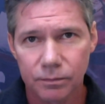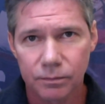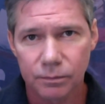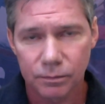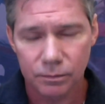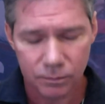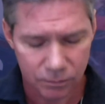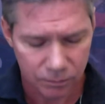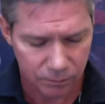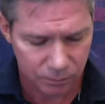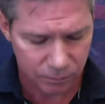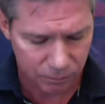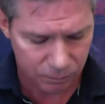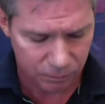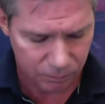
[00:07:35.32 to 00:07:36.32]

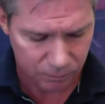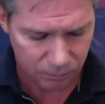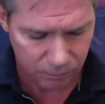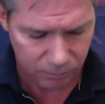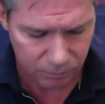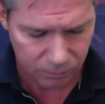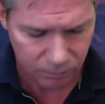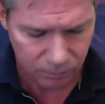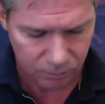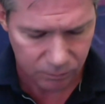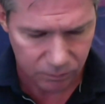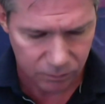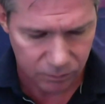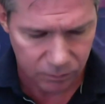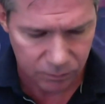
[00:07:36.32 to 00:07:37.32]

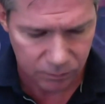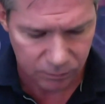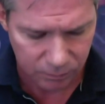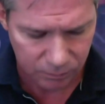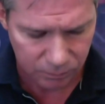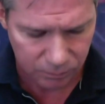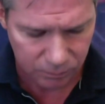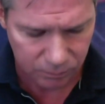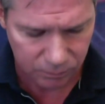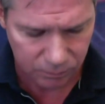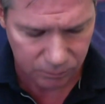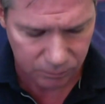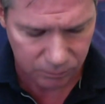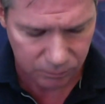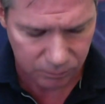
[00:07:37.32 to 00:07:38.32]

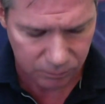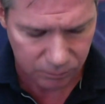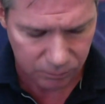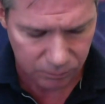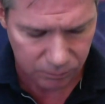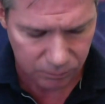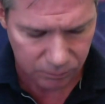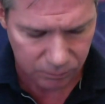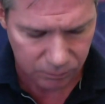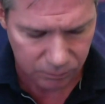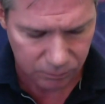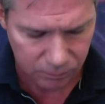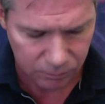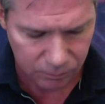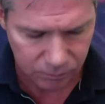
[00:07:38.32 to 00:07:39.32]

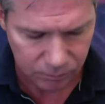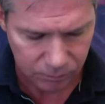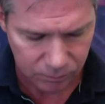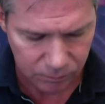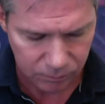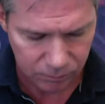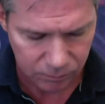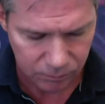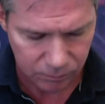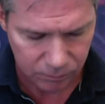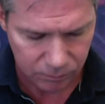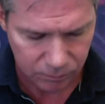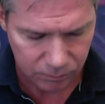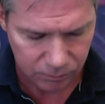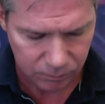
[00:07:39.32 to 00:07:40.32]

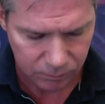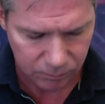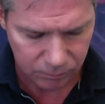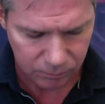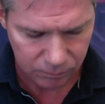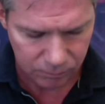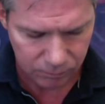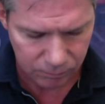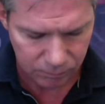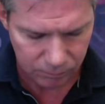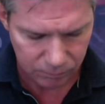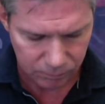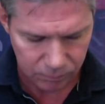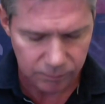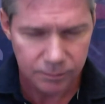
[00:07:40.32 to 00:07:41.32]
No words are spoken by the person on screen.